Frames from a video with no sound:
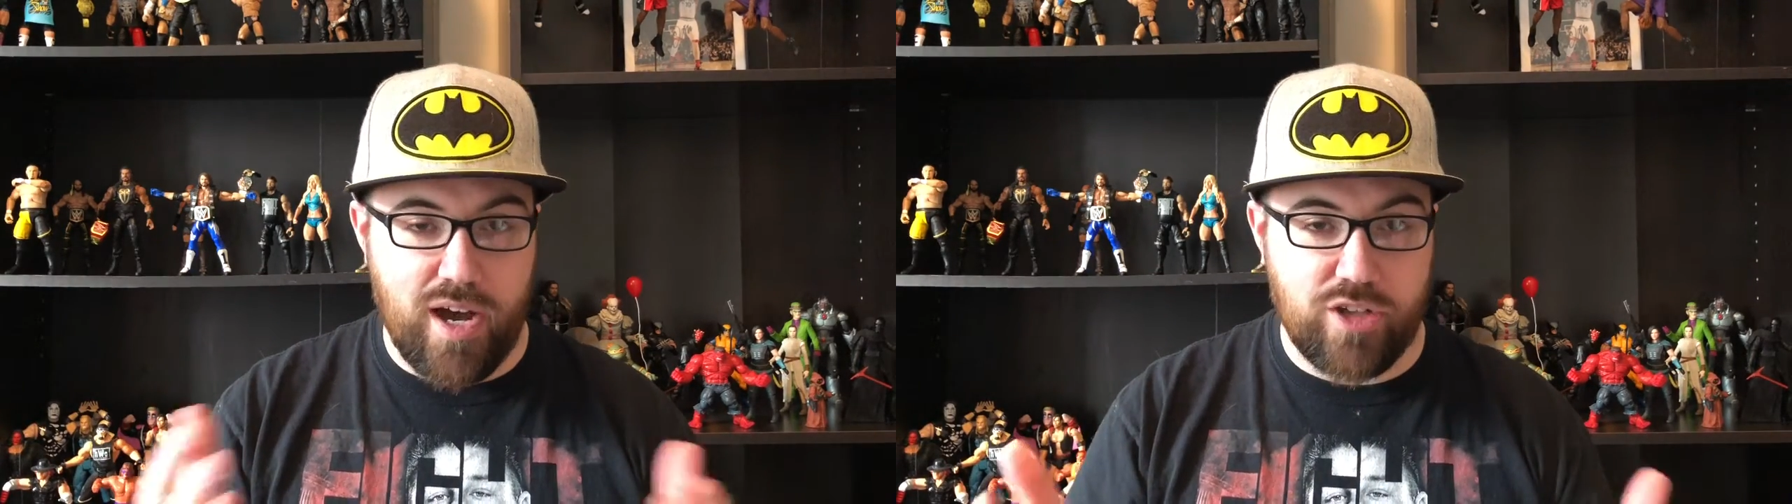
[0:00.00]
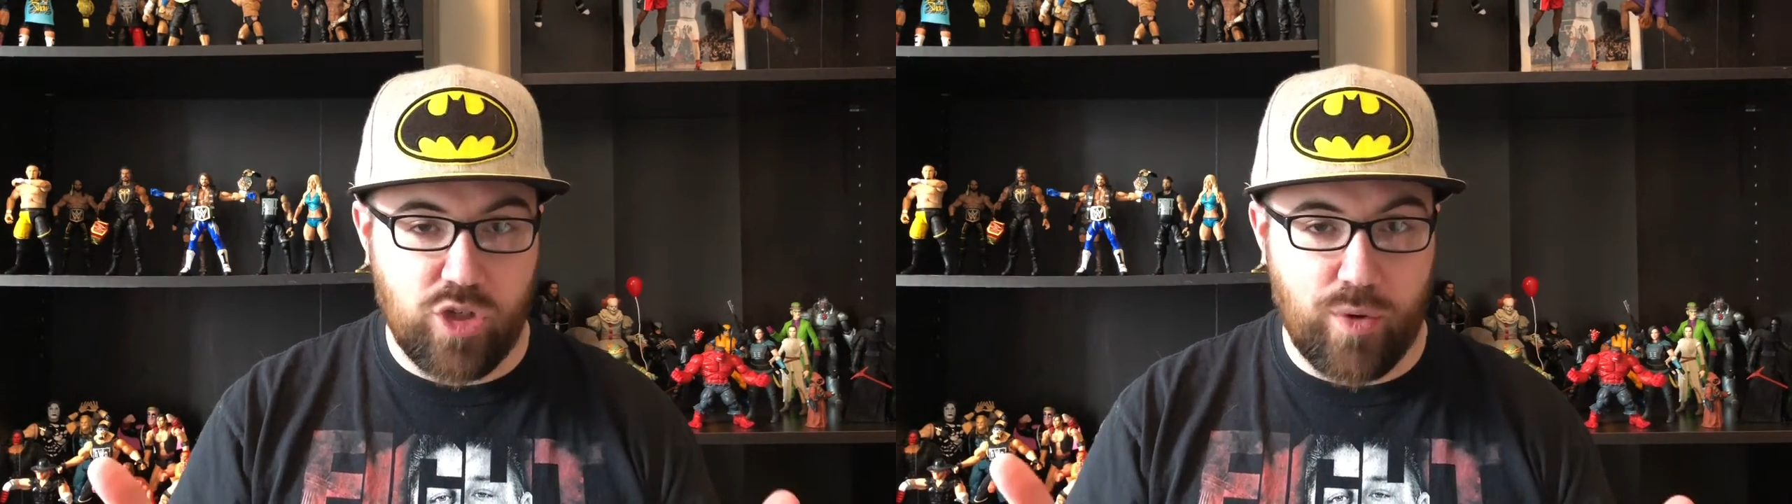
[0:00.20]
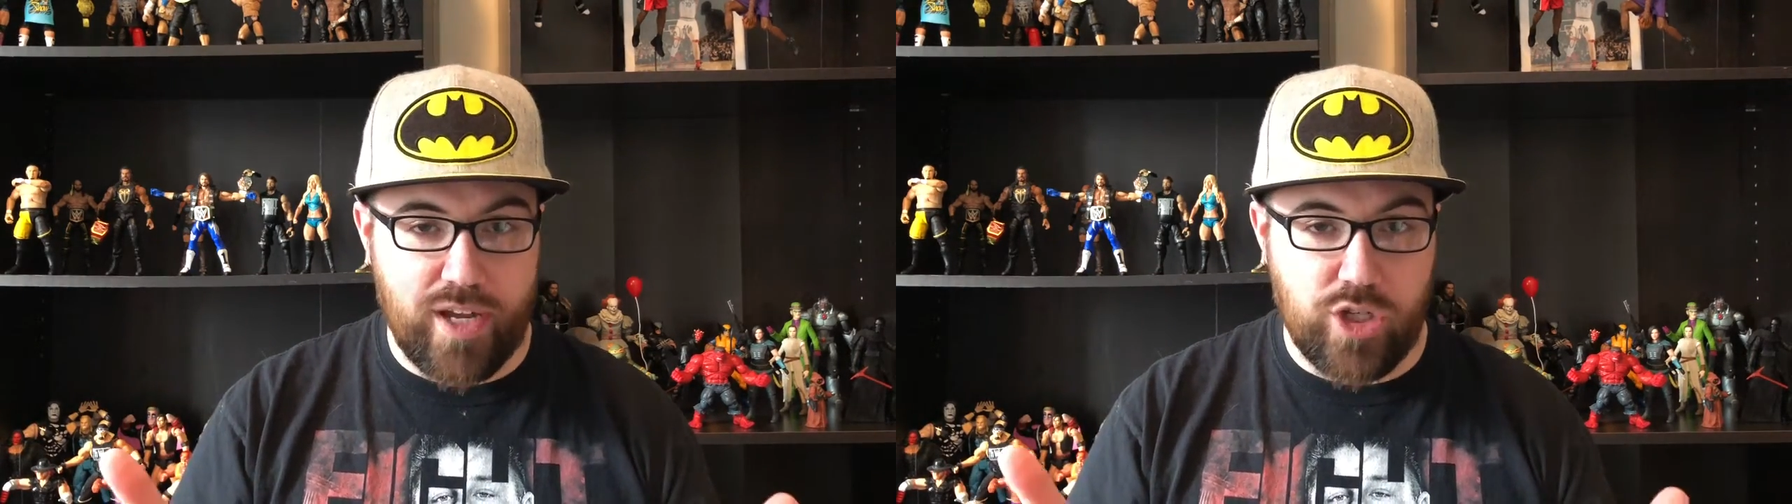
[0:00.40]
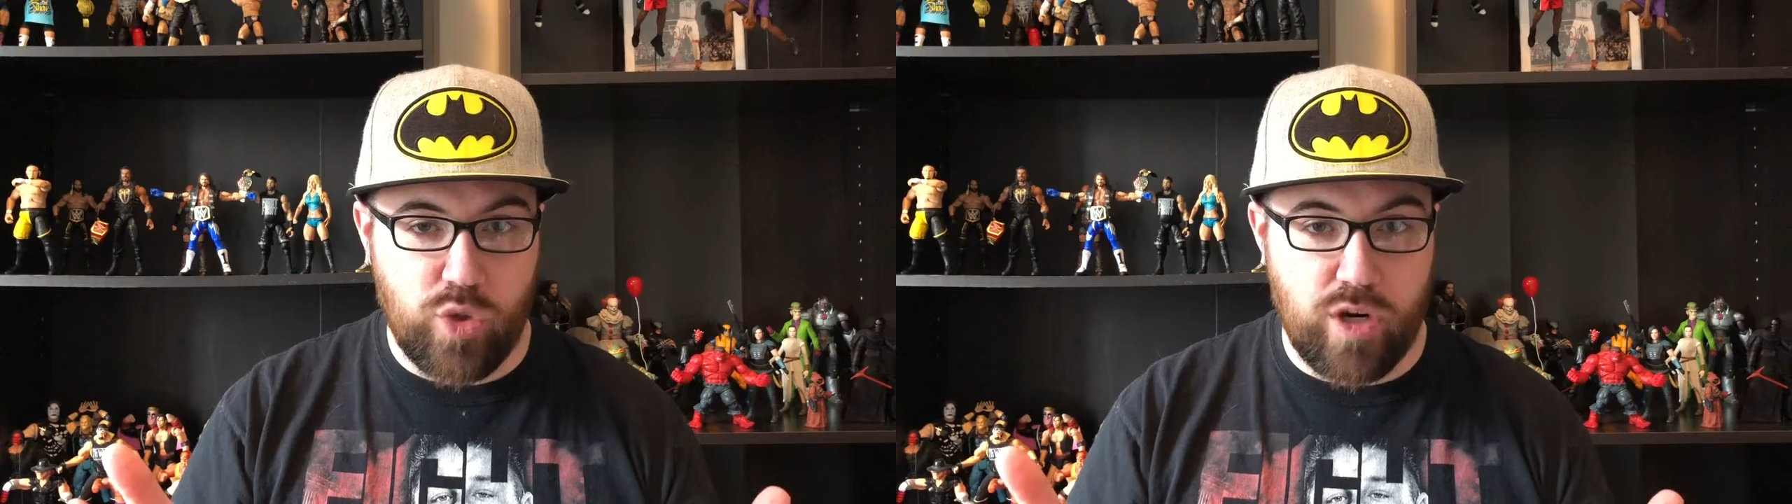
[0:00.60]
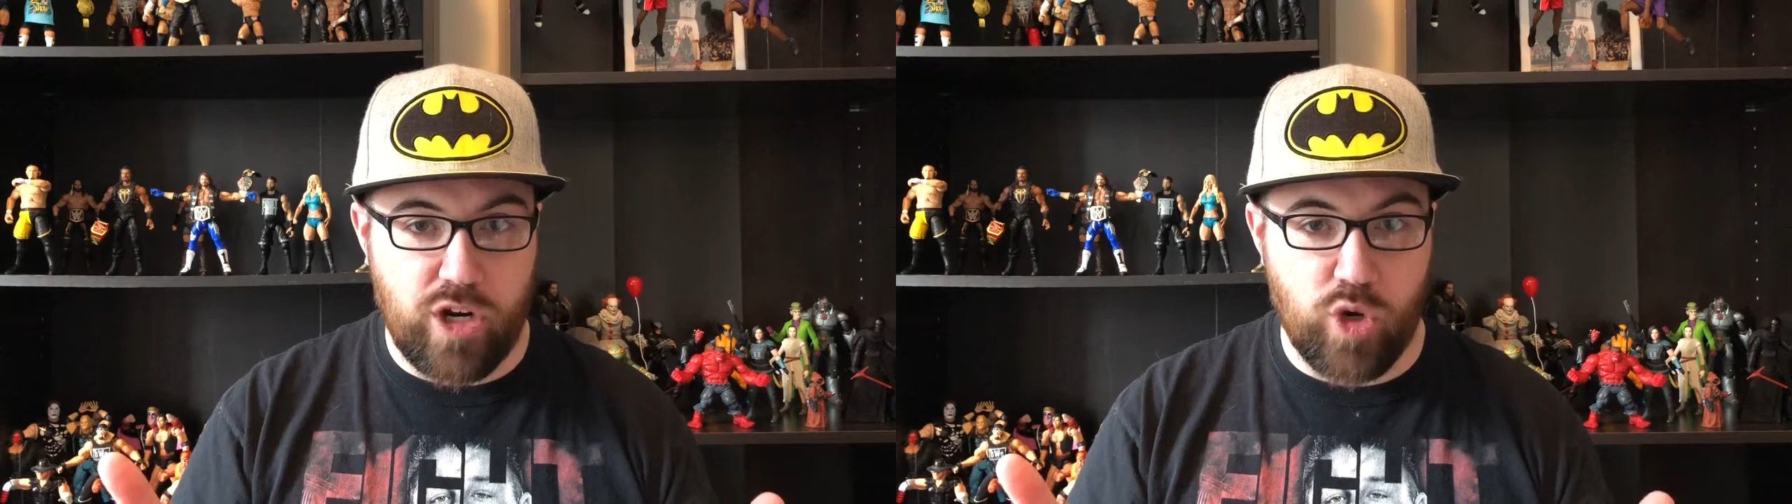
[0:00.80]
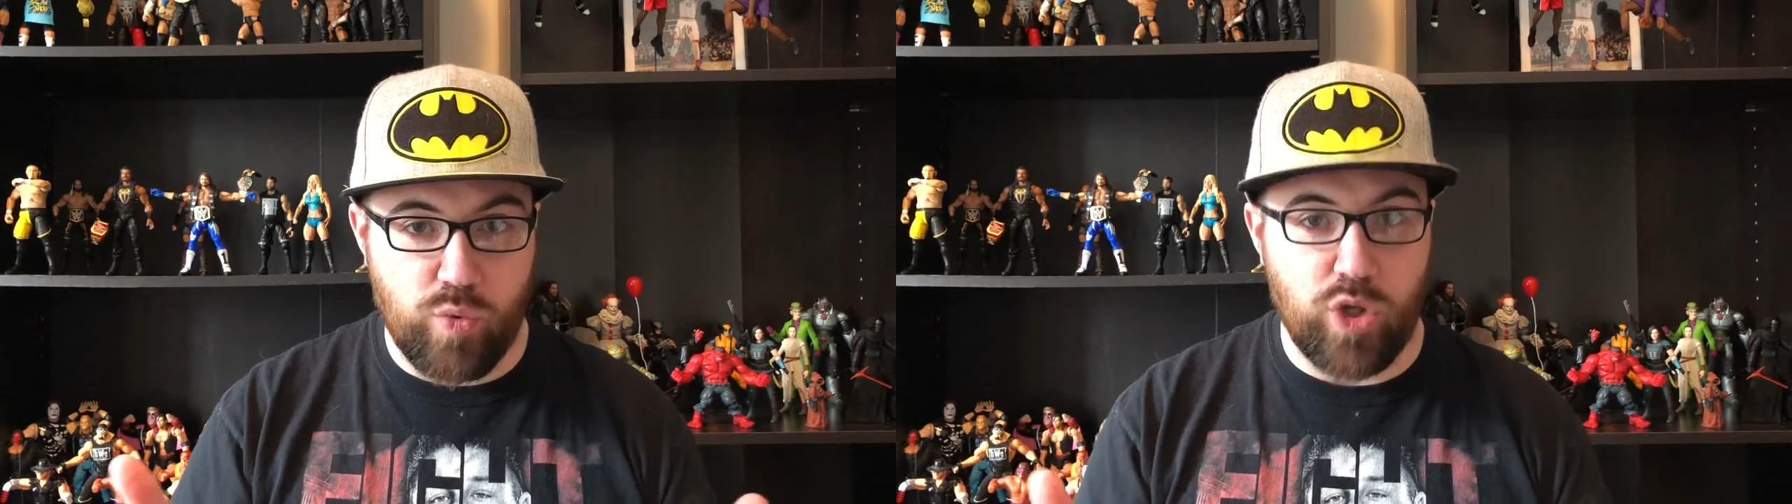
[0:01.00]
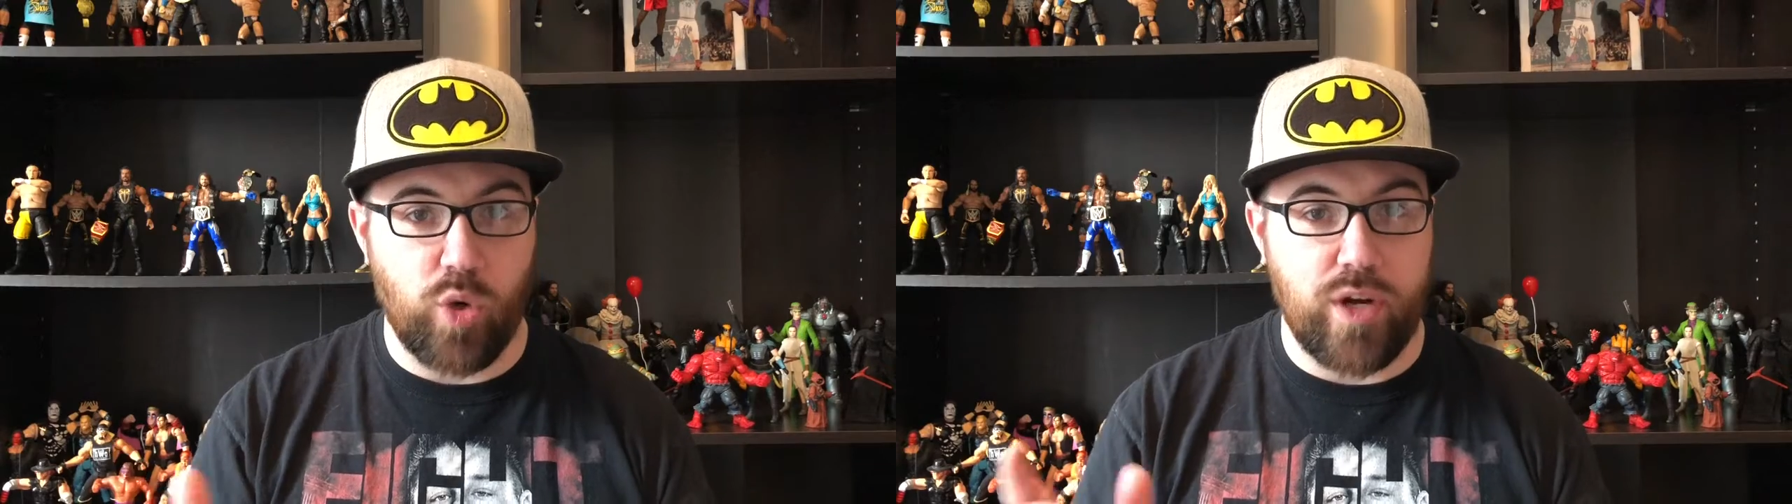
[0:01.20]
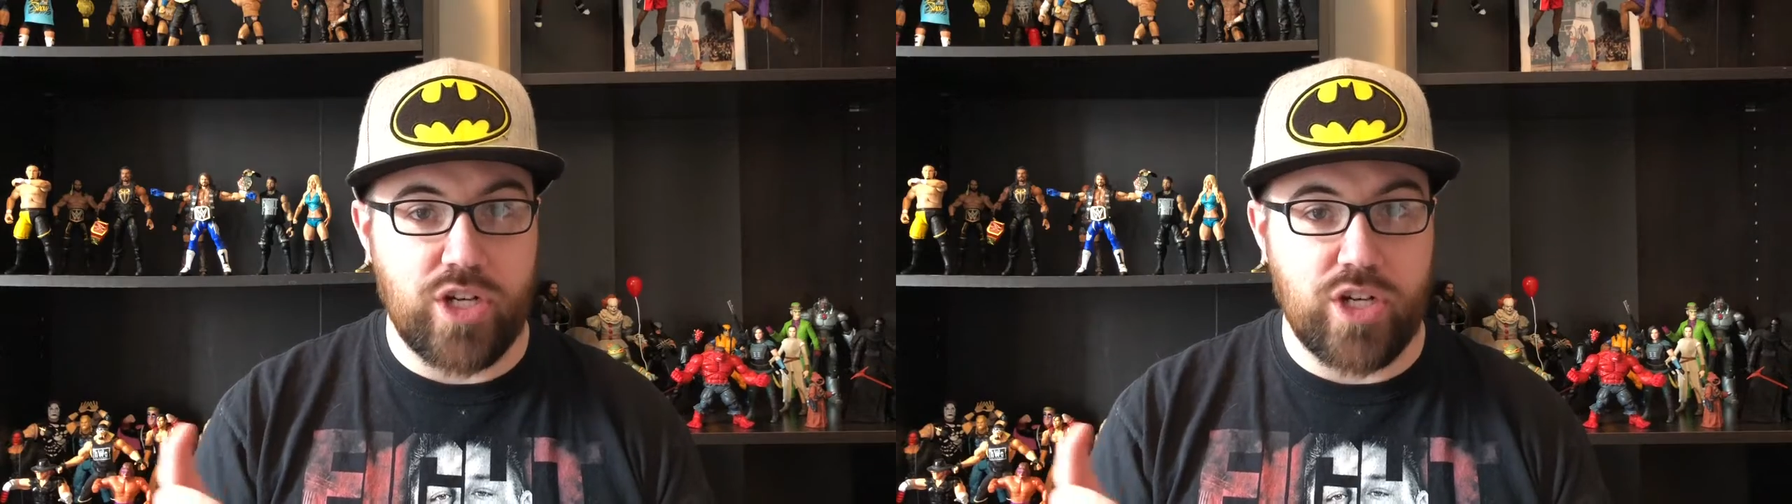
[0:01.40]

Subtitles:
So we'll get to it here real quick,